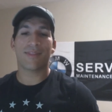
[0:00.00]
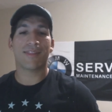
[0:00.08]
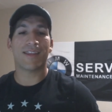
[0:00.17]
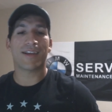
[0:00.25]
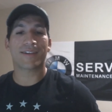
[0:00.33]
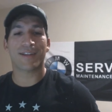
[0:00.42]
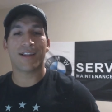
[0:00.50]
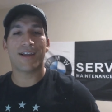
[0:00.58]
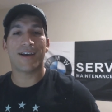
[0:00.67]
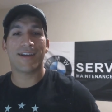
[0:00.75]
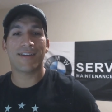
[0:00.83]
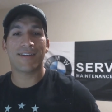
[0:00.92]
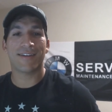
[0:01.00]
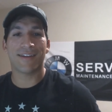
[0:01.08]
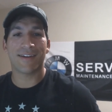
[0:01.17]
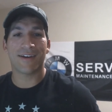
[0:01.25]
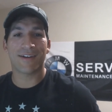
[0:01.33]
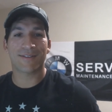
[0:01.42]
Thanks a lot, and
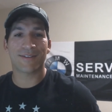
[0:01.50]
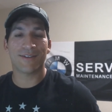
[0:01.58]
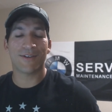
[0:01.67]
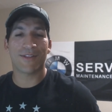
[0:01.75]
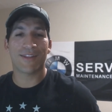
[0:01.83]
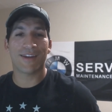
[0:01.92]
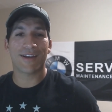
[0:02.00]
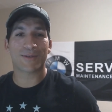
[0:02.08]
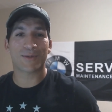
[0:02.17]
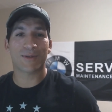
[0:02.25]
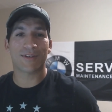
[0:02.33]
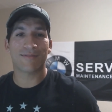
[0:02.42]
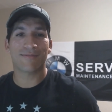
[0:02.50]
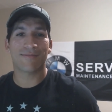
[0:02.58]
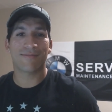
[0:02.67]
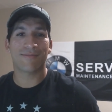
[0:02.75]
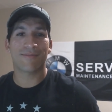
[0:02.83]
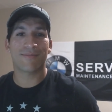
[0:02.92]
I'll see you on the next one.
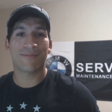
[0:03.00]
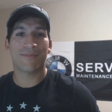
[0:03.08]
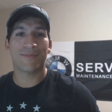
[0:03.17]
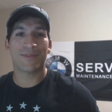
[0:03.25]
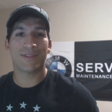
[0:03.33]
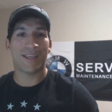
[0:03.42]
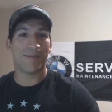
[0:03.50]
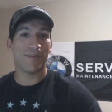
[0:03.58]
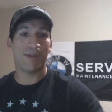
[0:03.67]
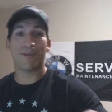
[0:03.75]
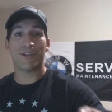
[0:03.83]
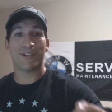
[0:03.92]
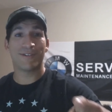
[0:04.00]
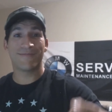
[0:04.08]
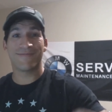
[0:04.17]
Stay Beamer.